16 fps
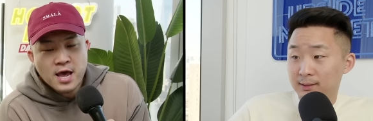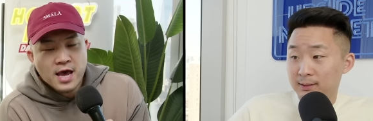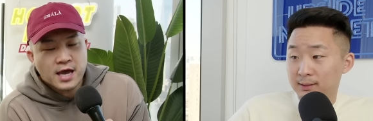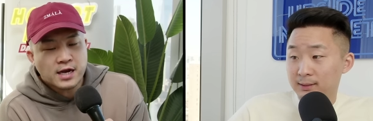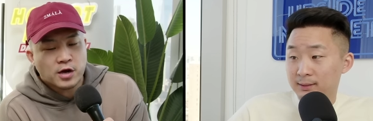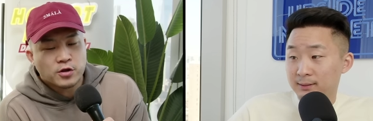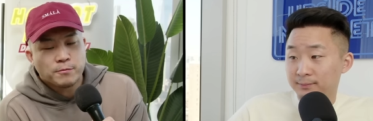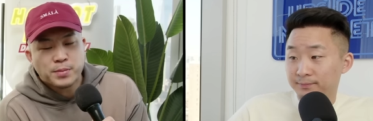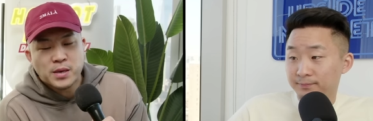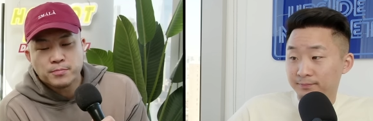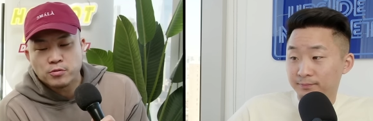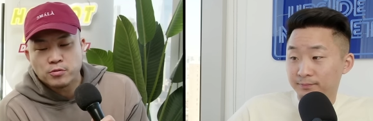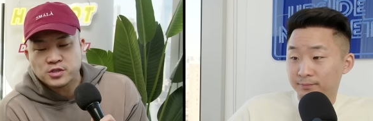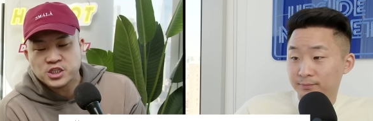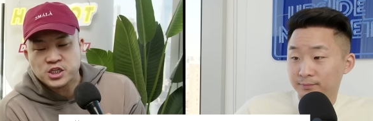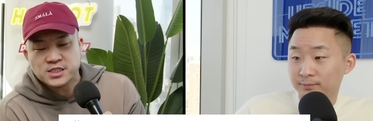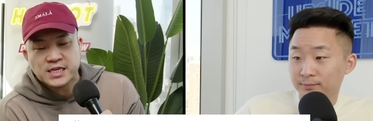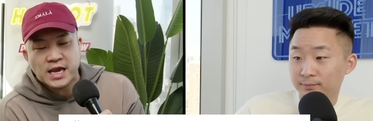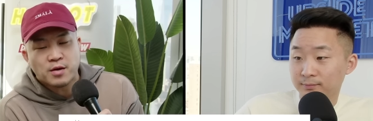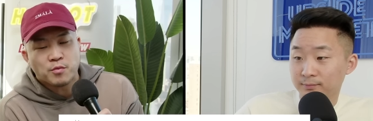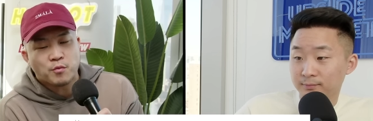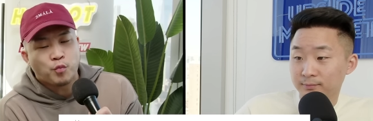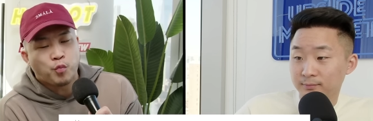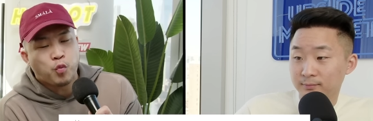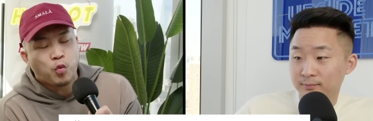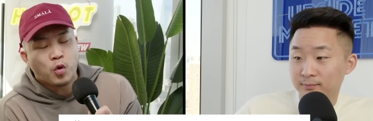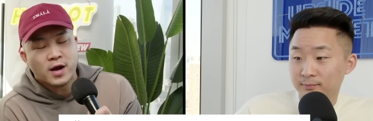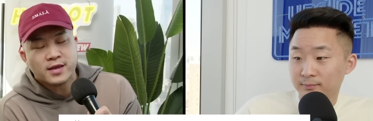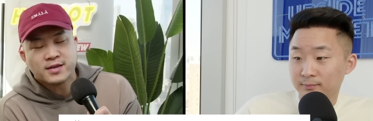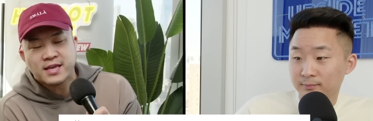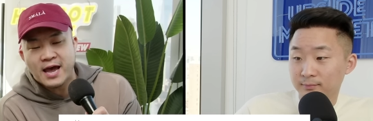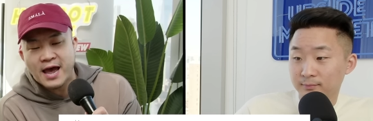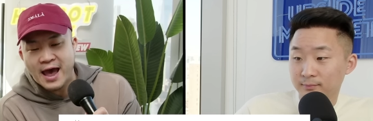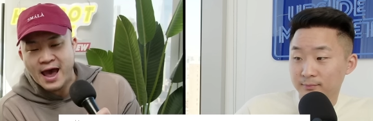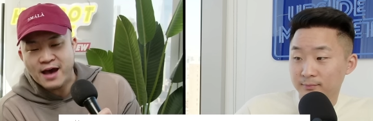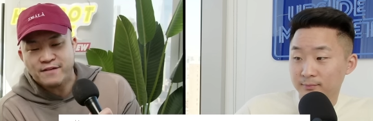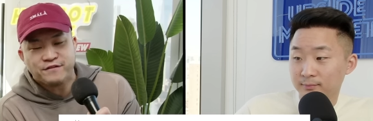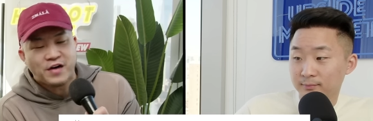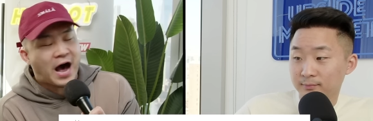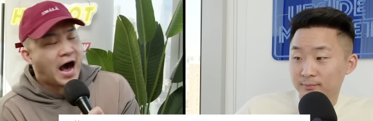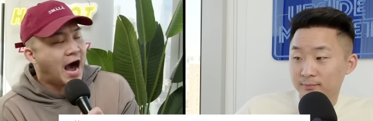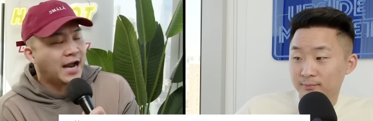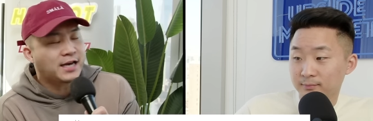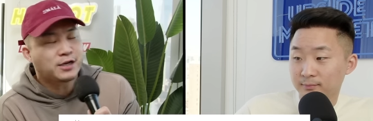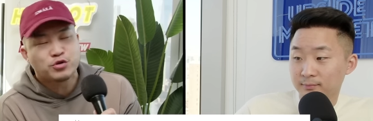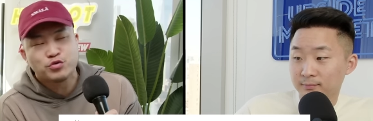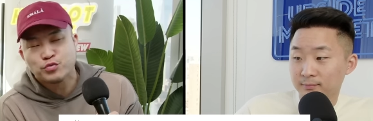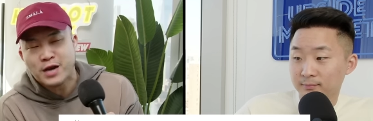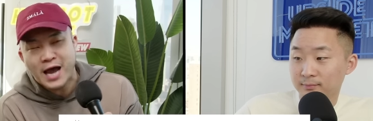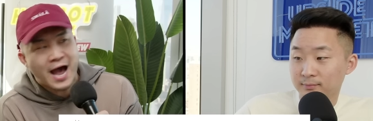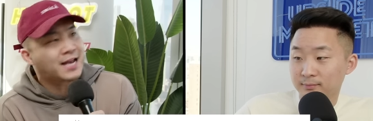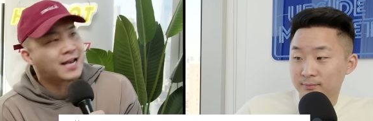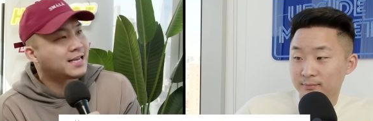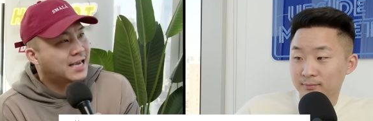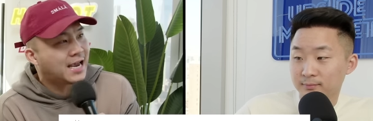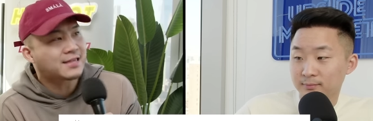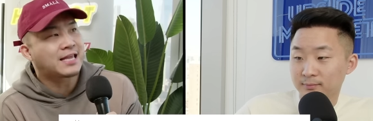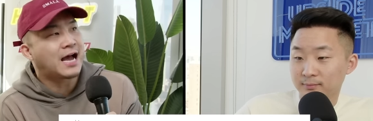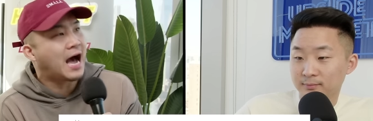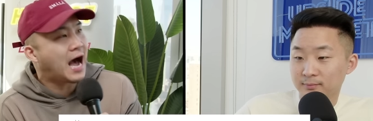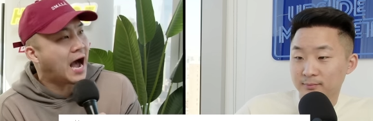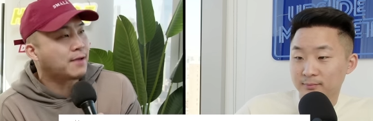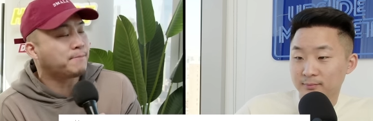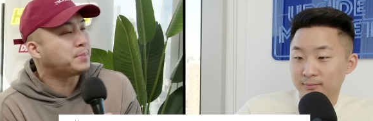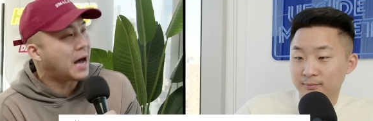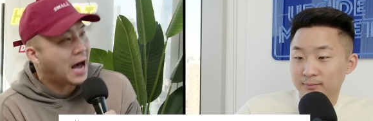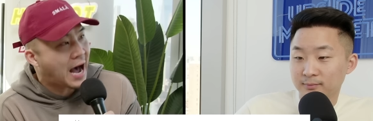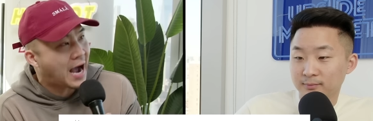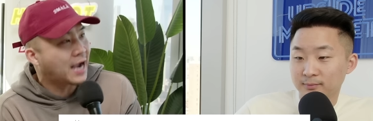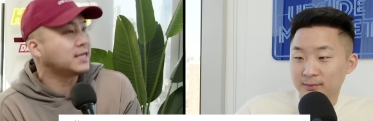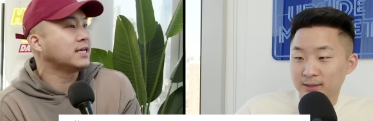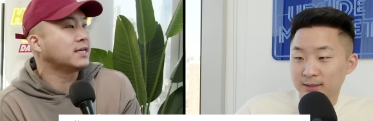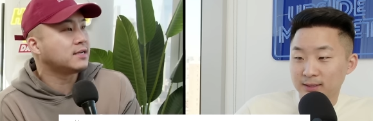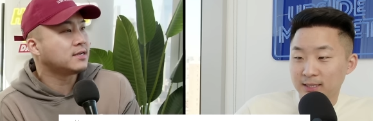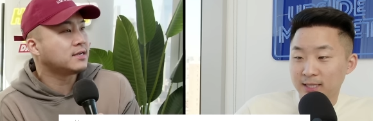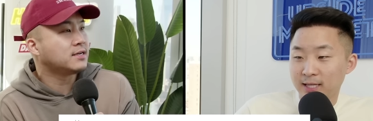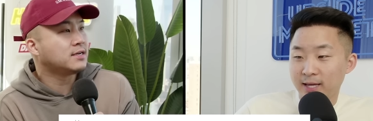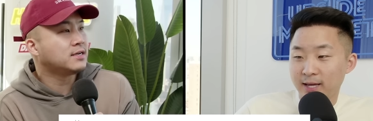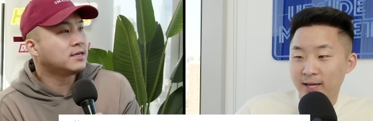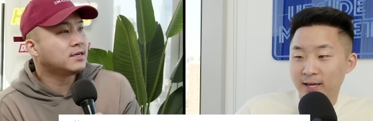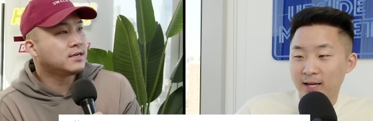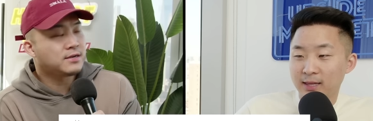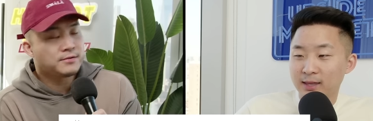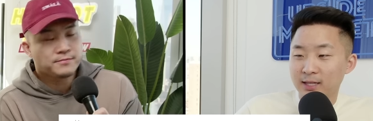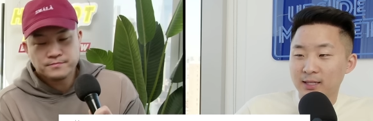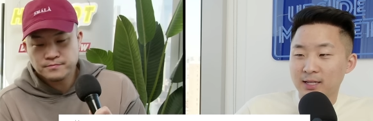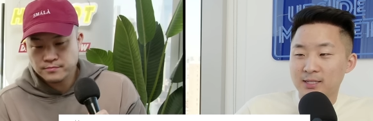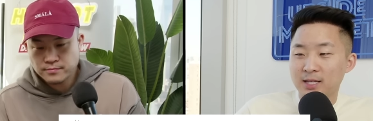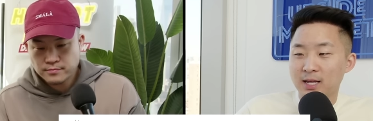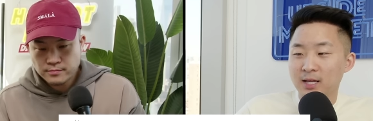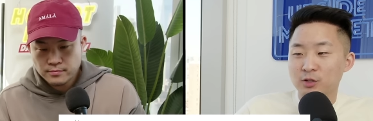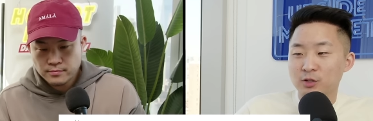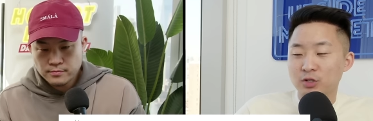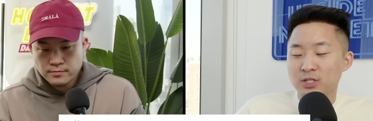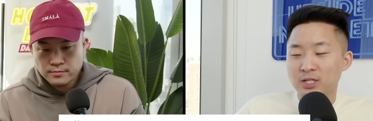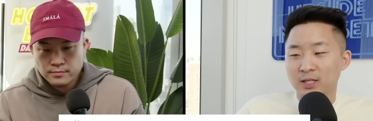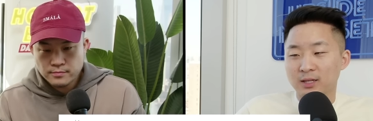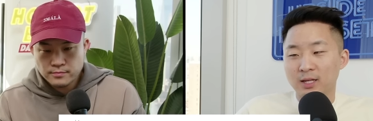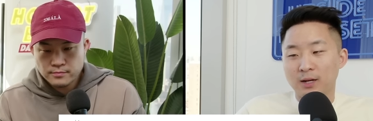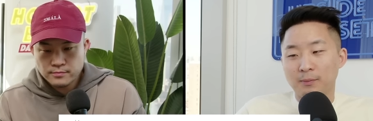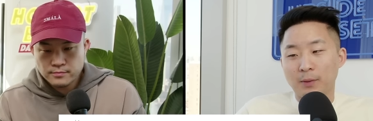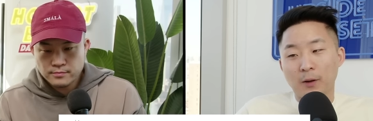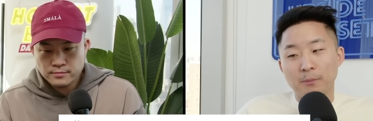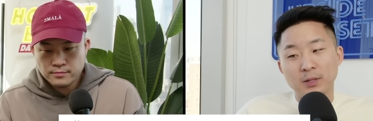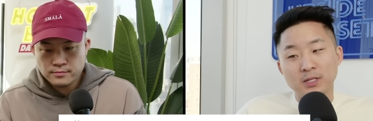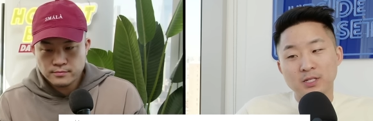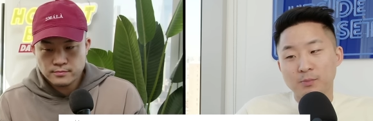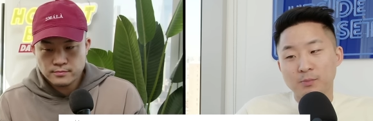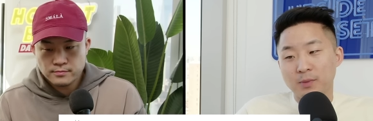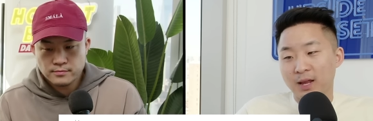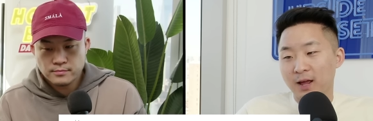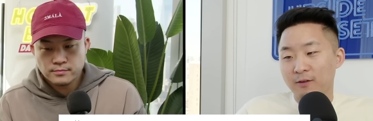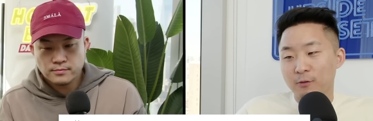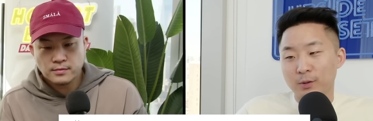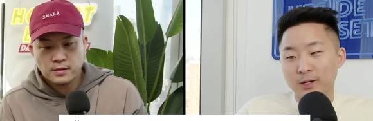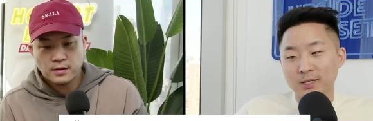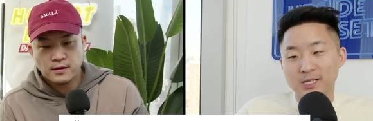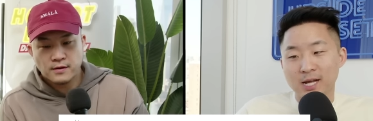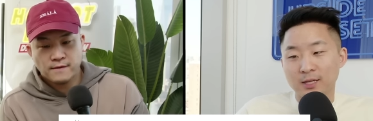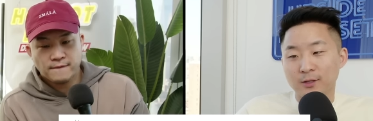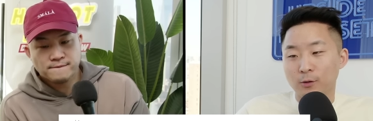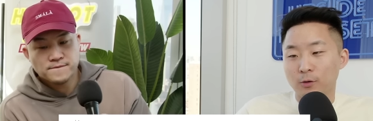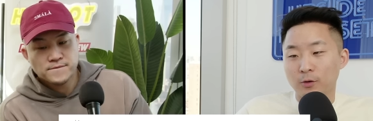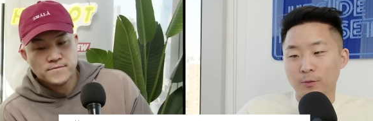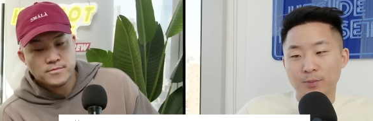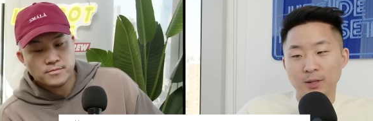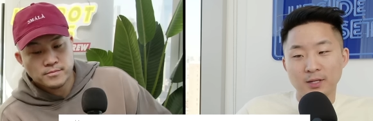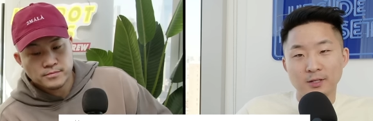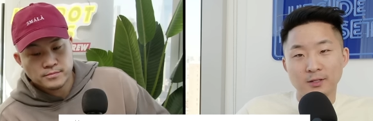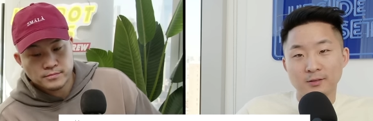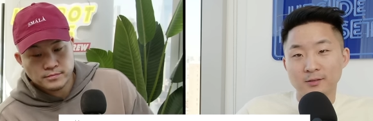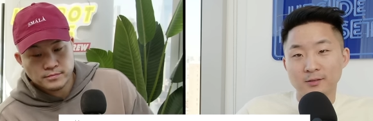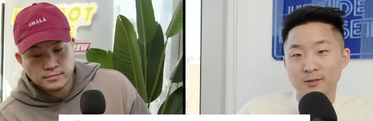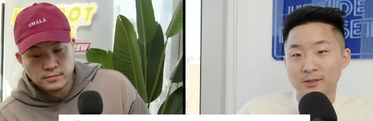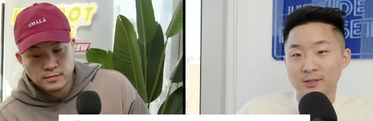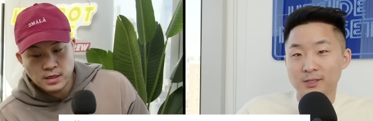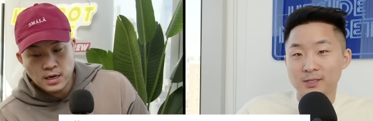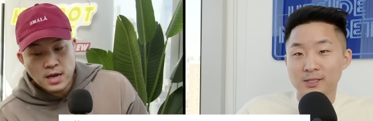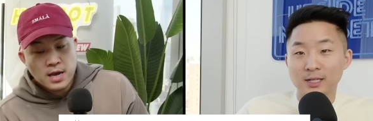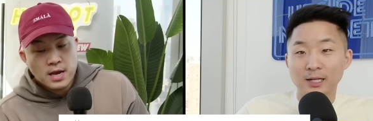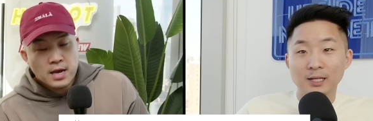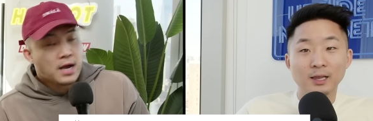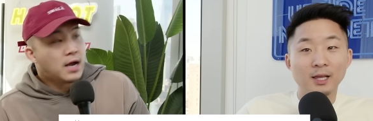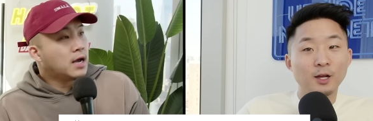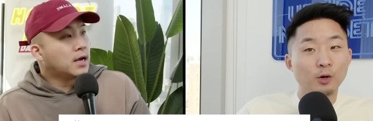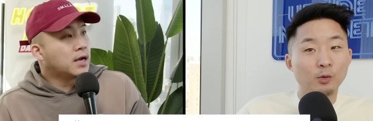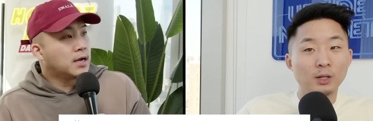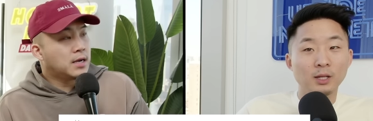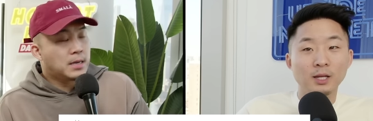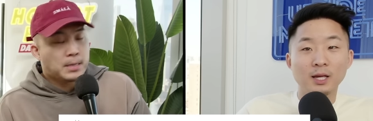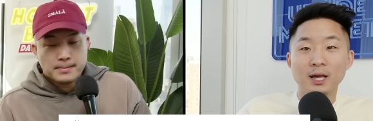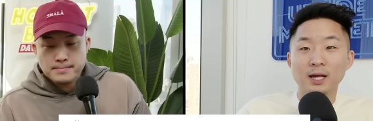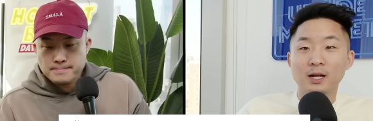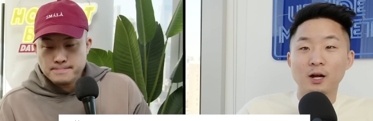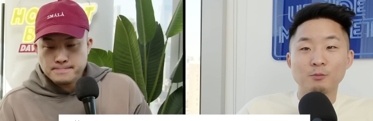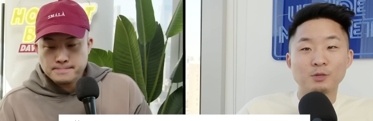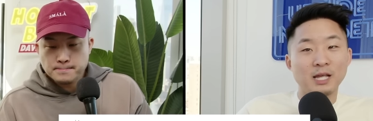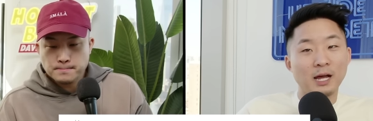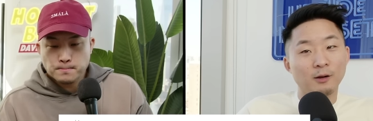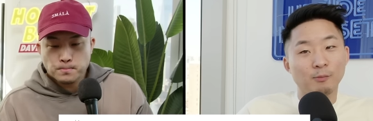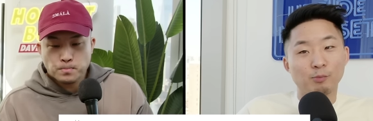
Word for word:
Speaker 1: And other people just saying, what the F? I do not get the hype behind it. Yeah,
Speaker 2: I think that's the interesting thing about pizza, man. Everybody's got their own opinion. Literally, it comes down to